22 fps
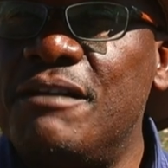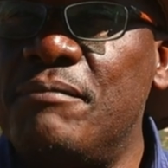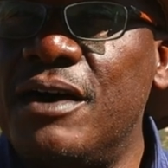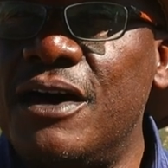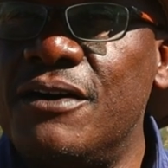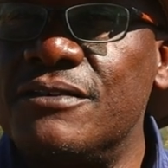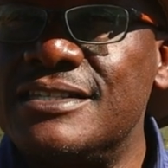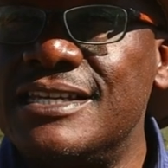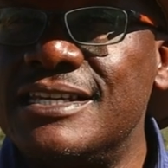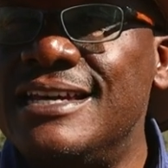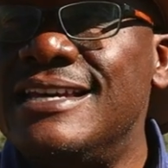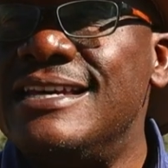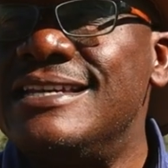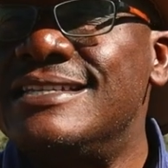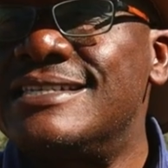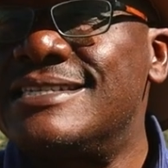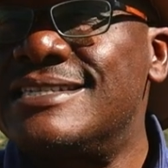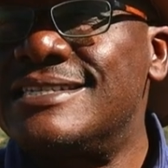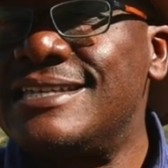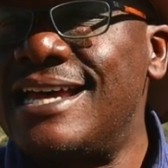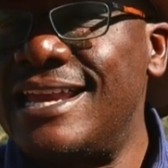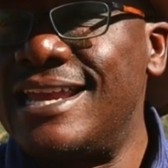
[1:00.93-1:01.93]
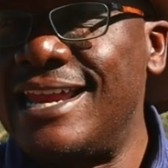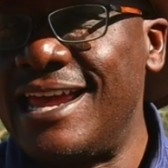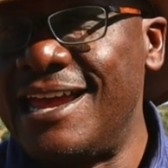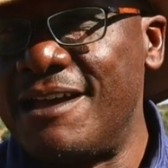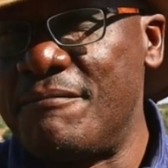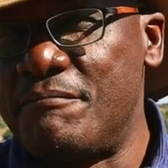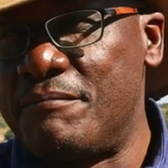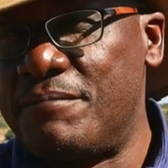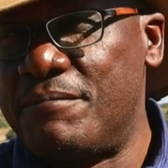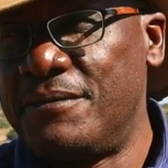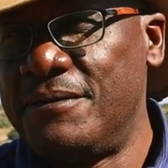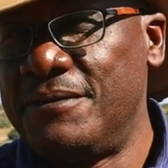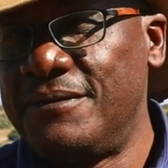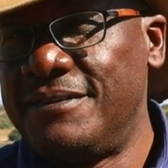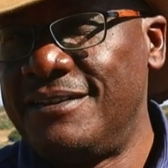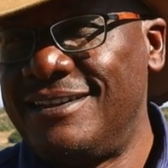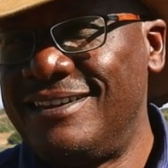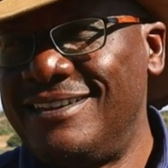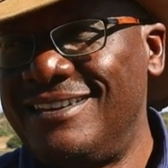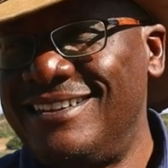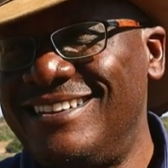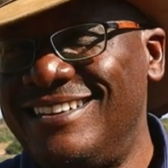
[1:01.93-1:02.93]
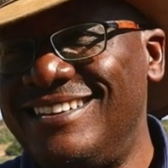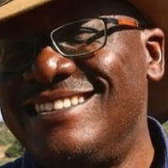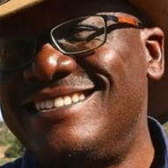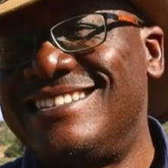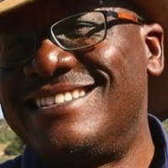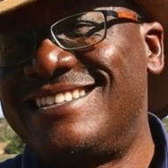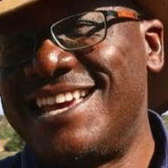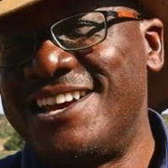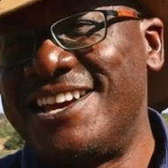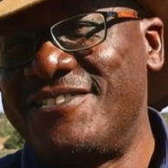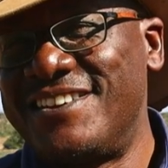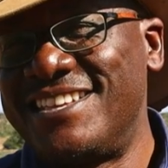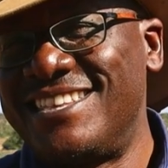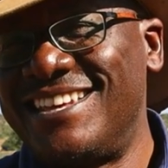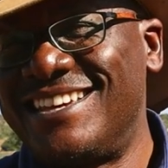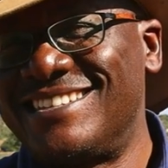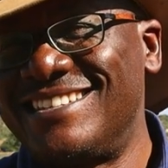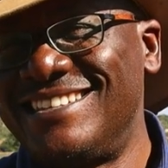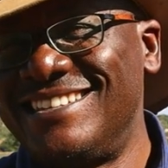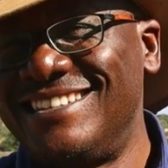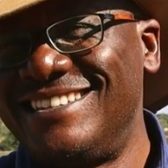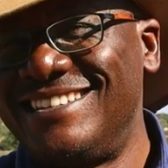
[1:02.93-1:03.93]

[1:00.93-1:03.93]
about Sunn Hemp. Stay with us.